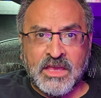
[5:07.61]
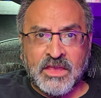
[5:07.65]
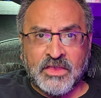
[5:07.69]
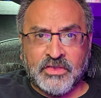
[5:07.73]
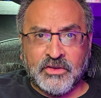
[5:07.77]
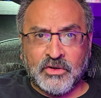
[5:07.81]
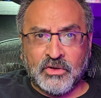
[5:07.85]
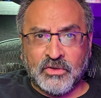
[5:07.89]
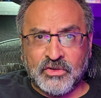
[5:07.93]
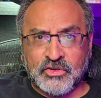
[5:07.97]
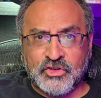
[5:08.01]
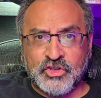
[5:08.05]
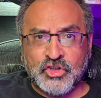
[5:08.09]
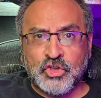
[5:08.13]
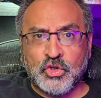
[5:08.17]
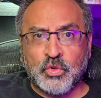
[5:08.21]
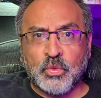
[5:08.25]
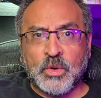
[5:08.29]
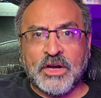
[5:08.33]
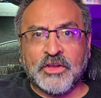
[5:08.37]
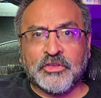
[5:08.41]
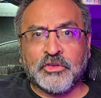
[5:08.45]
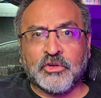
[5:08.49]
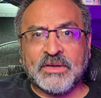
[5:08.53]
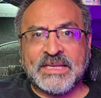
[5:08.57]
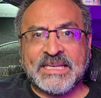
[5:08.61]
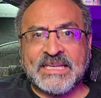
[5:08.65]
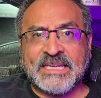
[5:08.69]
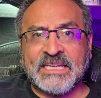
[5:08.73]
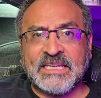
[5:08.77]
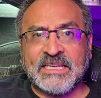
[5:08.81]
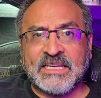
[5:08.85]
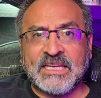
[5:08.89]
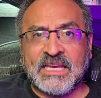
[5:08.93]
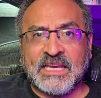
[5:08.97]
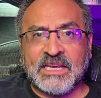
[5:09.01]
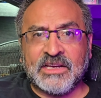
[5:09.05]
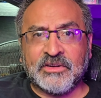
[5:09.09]
There are two other
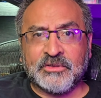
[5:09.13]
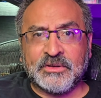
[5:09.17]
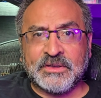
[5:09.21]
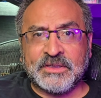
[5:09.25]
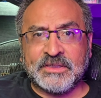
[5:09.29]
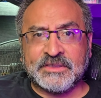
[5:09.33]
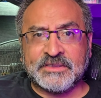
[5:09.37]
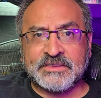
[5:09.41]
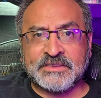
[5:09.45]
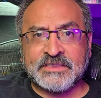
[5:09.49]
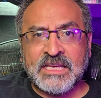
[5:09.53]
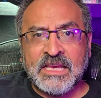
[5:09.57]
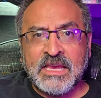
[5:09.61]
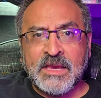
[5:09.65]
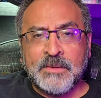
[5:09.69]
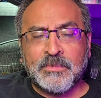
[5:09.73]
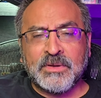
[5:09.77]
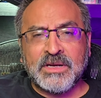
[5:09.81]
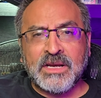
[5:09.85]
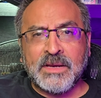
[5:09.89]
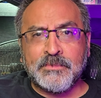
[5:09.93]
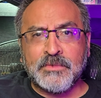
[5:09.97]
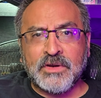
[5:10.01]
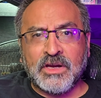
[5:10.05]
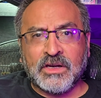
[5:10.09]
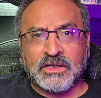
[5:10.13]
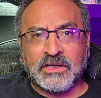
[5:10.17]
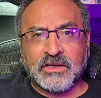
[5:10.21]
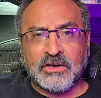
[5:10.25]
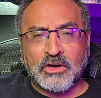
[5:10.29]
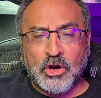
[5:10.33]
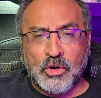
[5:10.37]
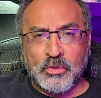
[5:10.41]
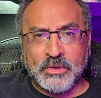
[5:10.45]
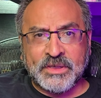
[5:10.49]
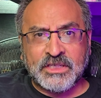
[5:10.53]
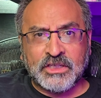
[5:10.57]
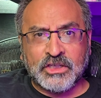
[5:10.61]
keyed areas, but I'm not
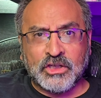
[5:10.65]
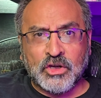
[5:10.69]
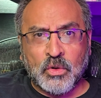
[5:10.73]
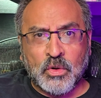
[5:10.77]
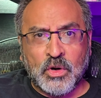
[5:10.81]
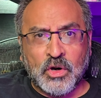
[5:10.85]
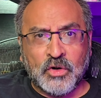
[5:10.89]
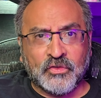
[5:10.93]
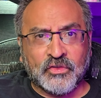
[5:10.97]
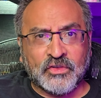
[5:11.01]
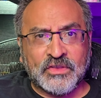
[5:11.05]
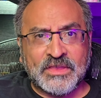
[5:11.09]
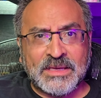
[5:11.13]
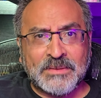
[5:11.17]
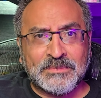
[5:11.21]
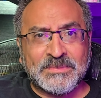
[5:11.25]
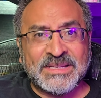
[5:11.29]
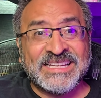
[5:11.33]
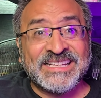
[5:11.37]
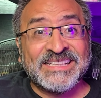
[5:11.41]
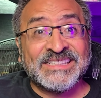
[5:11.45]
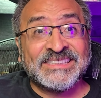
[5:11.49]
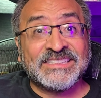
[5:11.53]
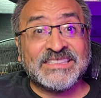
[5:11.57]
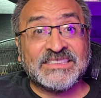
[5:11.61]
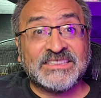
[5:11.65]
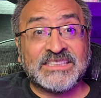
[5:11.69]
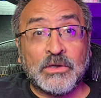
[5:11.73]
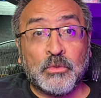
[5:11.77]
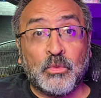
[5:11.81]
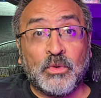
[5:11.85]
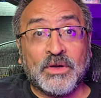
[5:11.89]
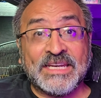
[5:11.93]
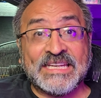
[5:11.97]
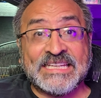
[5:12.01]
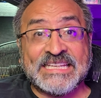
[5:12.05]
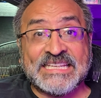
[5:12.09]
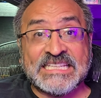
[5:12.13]
going to go over them since I
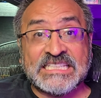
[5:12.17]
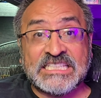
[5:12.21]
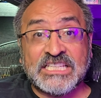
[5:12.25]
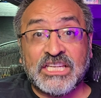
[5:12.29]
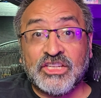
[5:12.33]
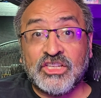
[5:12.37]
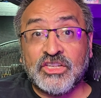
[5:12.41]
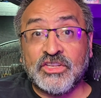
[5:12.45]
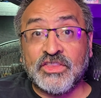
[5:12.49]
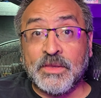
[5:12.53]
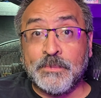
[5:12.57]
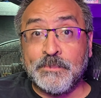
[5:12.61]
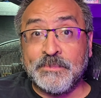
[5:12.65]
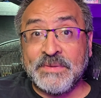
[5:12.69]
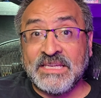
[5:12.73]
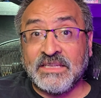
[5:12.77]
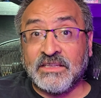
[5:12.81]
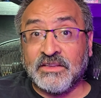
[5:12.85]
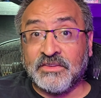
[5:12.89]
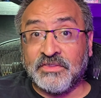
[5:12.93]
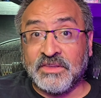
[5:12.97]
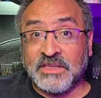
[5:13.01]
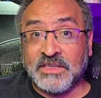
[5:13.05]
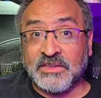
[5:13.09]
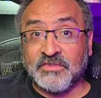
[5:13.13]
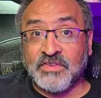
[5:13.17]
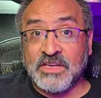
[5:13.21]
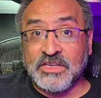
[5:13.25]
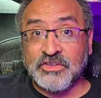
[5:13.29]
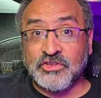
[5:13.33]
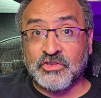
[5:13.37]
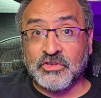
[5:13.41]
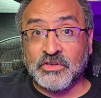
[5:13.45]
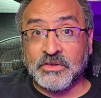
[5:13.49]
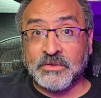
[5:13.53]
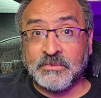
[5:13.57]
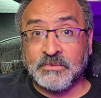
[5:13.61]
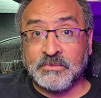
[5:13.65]
want to get to the meat of the
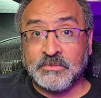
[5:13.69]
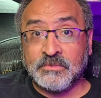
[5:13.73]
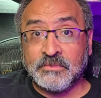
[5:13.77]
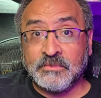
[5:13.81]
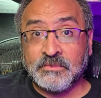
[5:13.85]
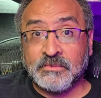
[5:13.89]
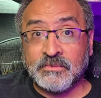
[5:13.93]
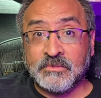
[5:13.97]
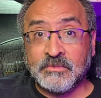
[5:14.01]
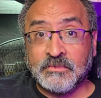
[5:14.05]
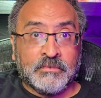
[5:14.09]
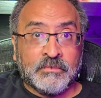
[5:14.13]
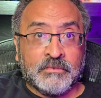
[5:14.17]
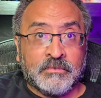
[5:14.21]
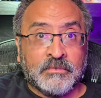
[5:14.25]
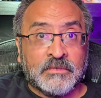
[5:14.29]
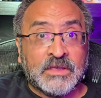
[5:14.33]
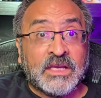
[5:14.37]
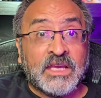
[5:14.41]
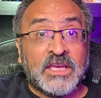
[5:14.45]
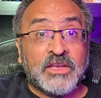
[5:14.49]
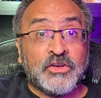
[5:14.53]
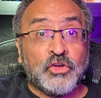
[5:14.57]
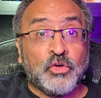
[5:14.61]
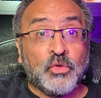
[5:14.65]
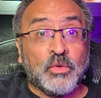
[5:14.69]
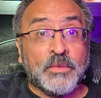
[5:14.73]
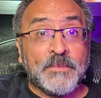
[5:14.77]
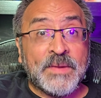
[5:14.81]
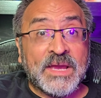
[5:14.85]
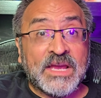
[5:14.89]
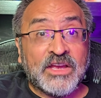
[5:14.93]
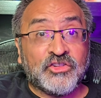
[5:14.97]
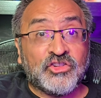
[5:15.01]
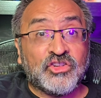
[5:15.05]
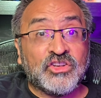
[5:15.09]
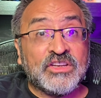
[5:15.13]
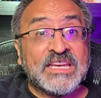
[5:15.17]
adventure. Can you
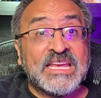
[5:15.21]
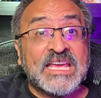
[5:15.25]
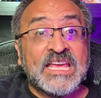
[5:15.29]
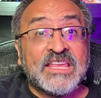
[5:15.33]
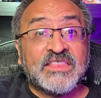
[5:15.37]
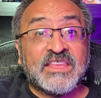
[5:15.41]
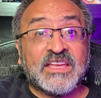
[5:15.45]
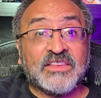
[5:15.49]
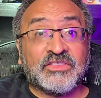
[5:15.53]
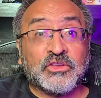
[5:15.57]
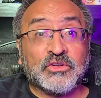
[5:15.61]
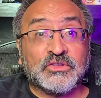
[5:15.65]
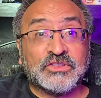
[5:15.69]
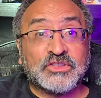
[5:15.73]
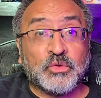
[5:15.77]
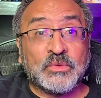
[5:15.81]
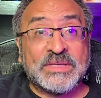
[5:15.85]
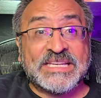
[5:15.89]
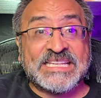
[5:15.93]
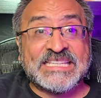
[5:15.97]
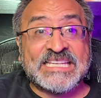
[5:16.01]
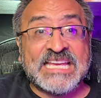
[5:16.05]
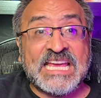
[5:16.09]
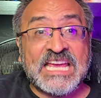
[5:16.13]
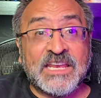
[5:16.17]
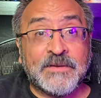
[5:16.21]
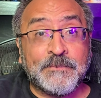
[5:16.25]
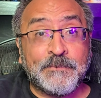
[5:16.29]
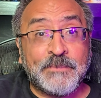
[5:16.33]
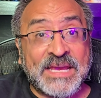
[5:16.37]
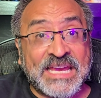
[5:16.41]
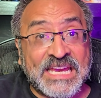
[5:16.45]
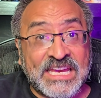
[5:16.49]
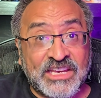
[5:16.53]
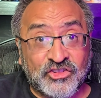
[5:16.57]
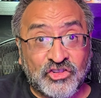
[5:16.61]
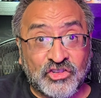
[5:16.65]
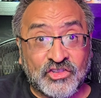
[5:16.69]
imagine that there's only 10
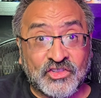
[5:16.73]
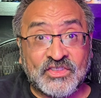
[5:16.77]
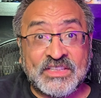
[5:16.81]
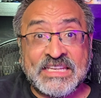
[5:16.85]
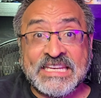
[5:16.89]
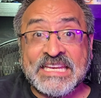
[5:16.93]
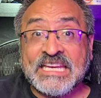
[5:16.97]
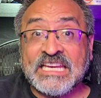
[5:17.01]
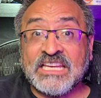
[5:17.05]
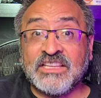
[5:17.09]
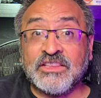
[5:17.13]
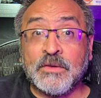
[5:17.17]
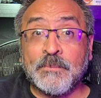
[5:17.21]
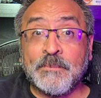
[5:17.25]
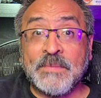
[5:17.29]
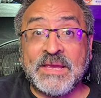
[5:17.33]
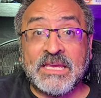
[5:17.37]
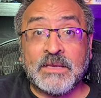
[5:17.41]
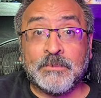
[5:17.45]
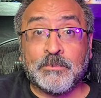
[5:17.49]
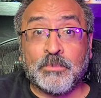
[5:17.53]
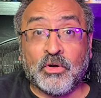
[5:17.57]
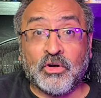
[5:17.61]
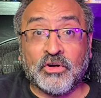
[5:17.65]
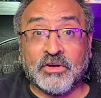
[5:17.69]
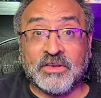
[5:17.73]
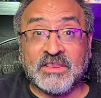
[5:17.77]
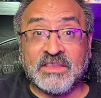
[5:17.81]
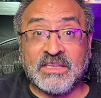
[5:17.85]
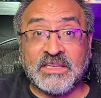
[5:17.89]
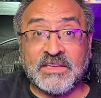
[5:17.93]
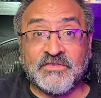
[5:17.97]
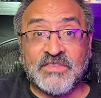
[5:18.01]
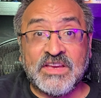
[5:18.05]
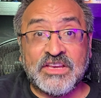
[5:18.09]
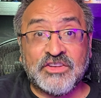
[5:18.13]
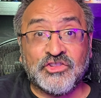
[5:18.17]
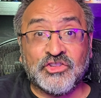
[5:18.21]
pages in the main part of the
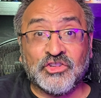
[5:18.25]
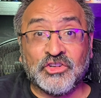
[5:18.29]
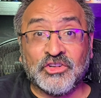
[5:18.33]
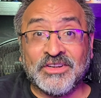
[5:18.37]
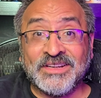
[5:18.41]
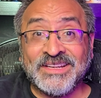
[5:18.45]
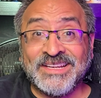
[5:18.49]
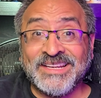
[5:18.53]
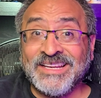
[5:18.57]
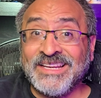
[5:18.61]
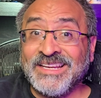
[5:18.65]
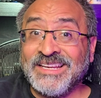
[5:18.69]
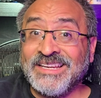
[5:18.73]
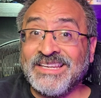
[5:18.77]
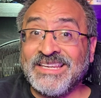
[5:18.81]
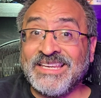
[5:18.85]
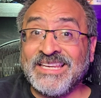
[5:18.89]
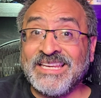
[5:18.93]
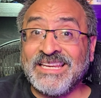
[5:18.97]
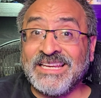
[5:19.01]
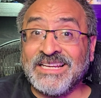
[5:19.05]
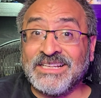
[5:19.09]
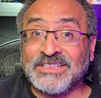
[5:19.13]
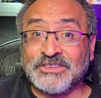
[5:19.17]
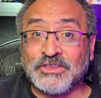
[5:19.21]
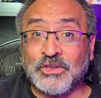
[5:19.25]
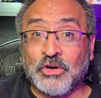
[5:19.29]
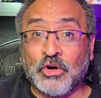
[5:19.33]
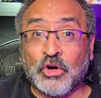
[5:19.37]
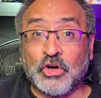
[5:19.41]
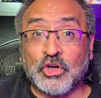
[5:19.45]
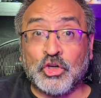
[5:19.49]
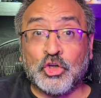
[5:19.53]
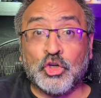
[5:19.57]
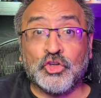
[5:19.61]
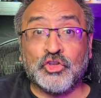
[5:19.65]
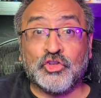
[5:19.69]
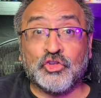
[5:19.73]
adventure?
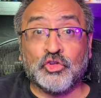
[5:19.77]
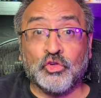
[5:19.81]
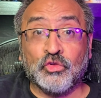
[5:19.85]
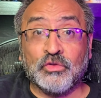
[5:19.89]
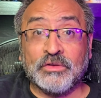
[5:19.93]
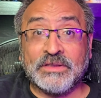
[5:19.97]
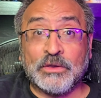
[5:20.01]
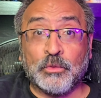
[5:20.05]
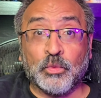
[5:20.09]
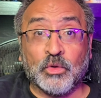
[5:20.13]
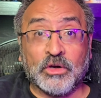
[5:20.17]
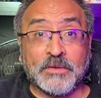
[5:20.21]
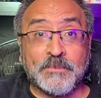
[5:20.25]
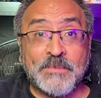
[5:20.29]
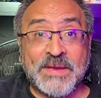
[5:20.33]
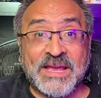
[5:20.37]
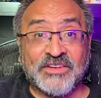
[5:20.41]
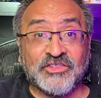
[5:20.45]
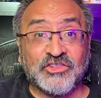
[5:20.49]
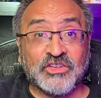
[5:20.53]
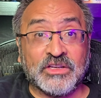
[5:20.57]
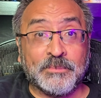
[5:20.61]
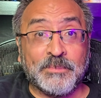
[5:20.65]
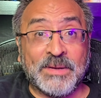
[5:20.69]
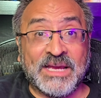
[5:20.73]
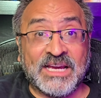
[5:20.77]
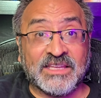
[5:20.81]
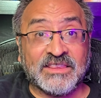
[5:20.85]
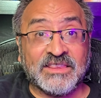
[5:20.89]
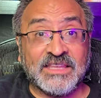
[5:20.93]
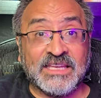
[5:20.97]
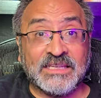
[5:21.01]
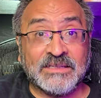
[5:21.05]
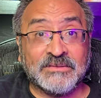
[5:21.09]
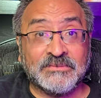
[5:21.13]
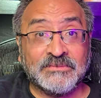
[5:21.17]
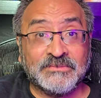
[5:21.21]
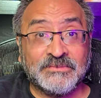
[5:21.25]
TSR could truly work magic back
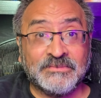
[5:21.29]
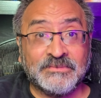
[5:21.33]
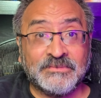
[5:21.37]
then.